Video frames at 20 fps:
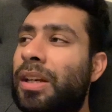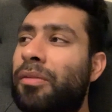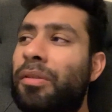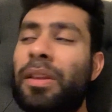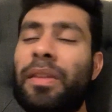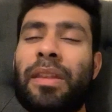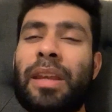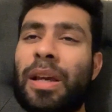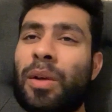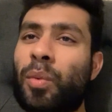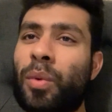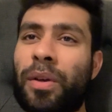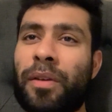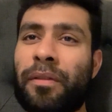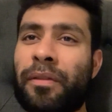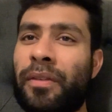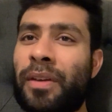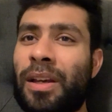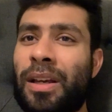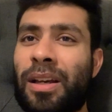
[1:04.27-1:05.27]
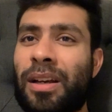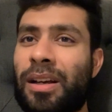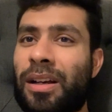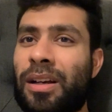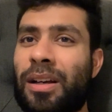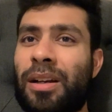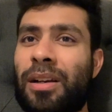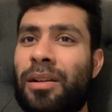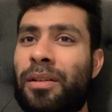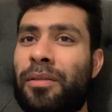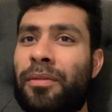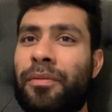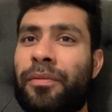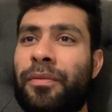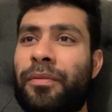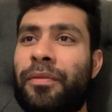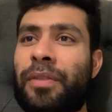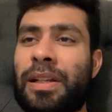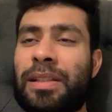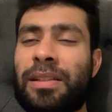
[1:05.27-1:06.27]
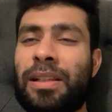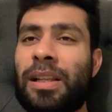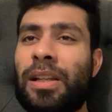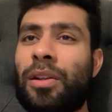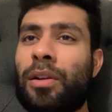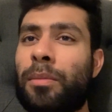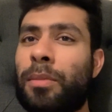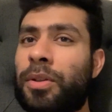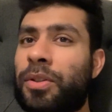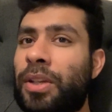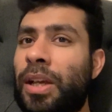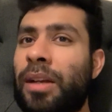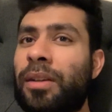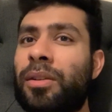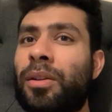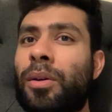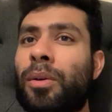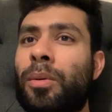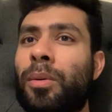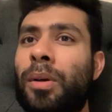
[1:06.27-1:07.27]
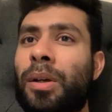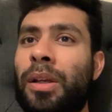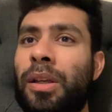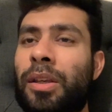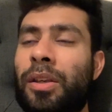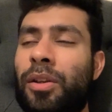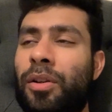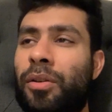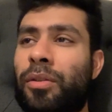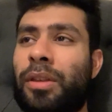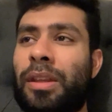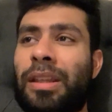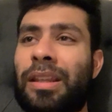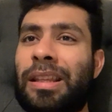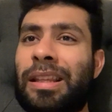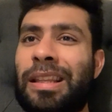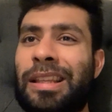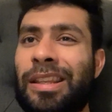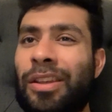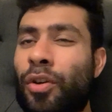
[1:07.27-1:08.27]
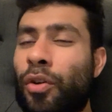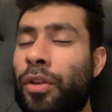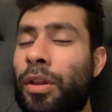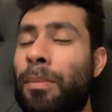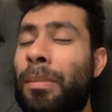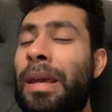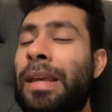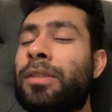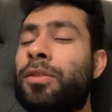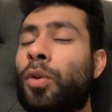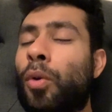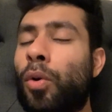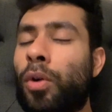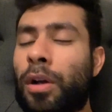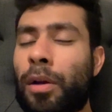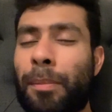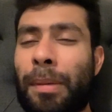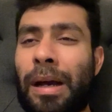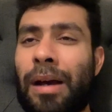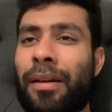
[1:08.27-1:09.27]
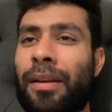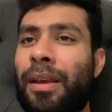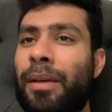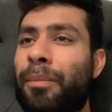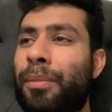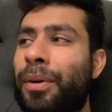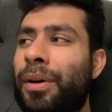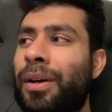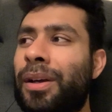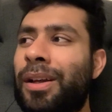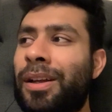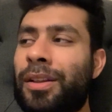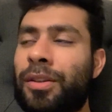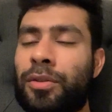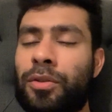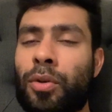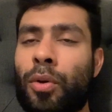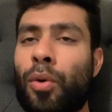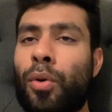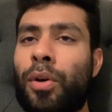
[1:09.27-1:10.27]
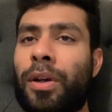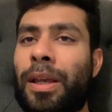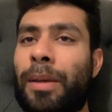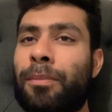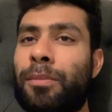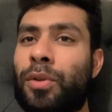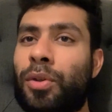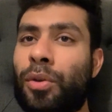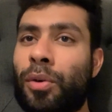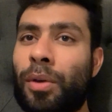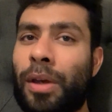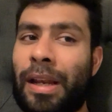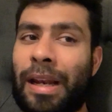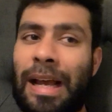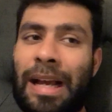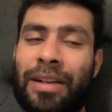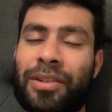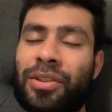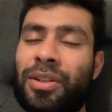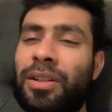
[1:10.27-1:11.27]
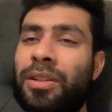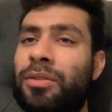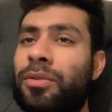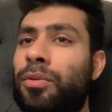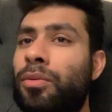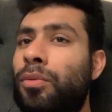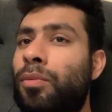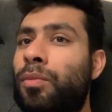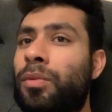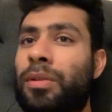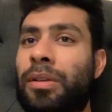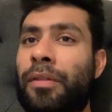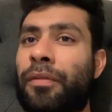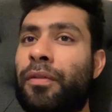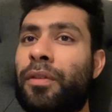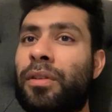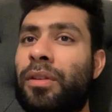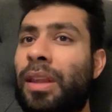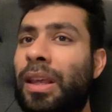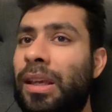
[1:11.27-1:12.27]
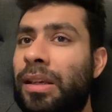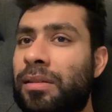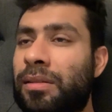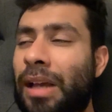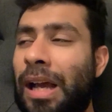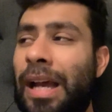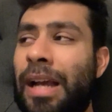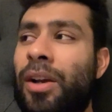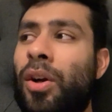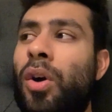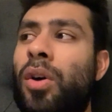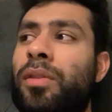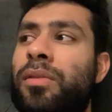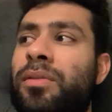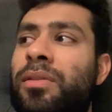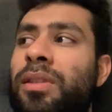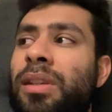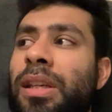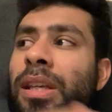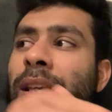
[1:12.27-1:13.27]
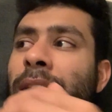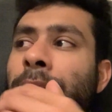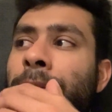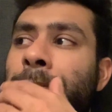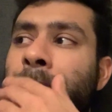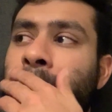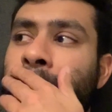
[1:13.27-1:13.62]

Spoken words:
in there with Vasily Lomachenko. They may talk about it, but talk and action is two different things. I can't see,